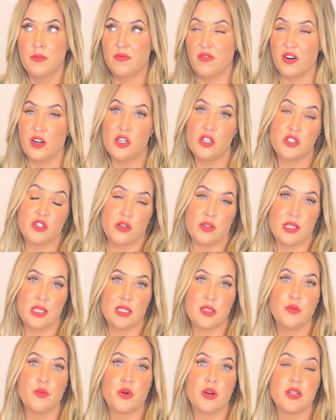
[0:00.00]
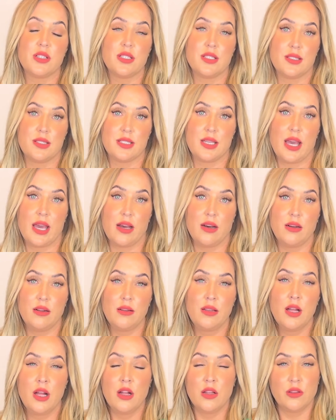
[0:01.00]
furniture that's more to
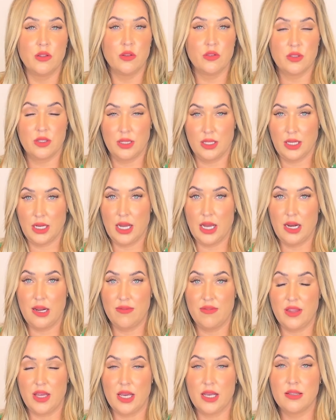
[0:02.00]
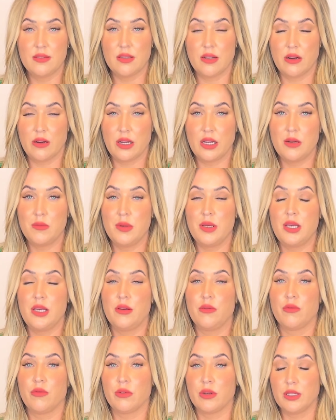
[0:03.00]
scale. Those are the kind of things that are going to
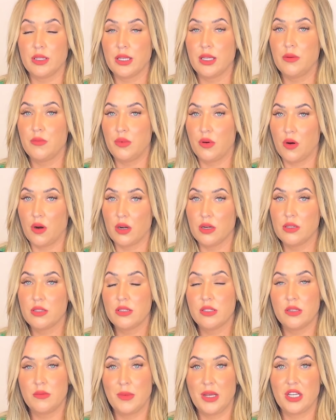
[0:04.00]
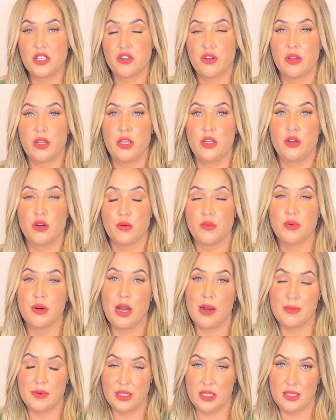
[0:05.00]
be really important to make sure that your
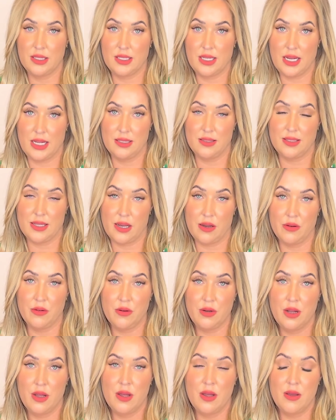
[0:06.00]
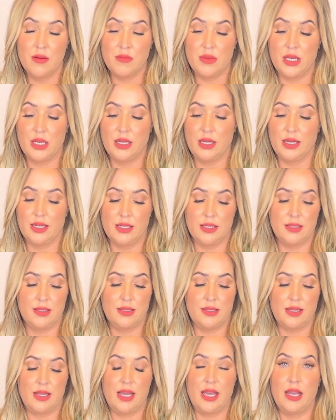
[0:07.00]
property stands out
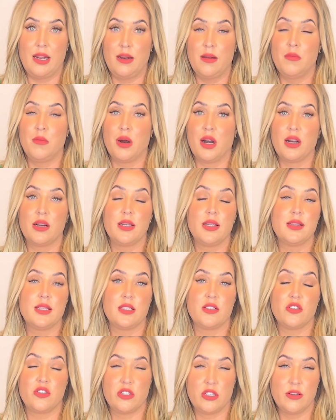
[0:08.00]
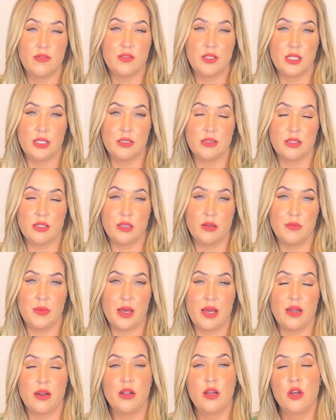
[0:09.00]
because in a market that's shifting a little
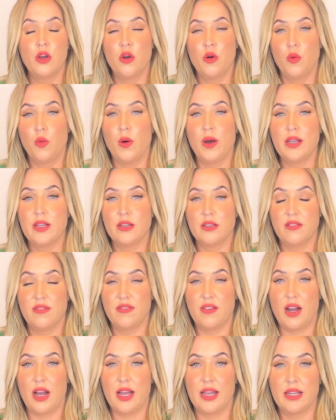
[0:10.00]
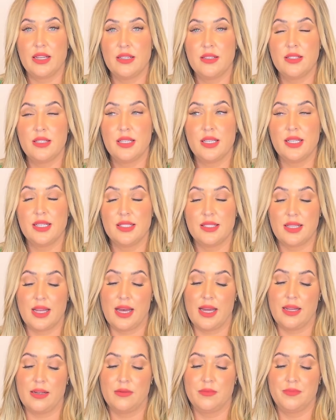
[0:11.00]
bit, what you'll find is
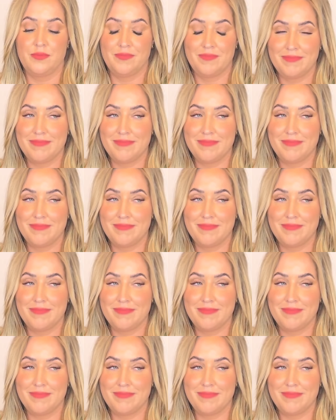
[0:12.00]
that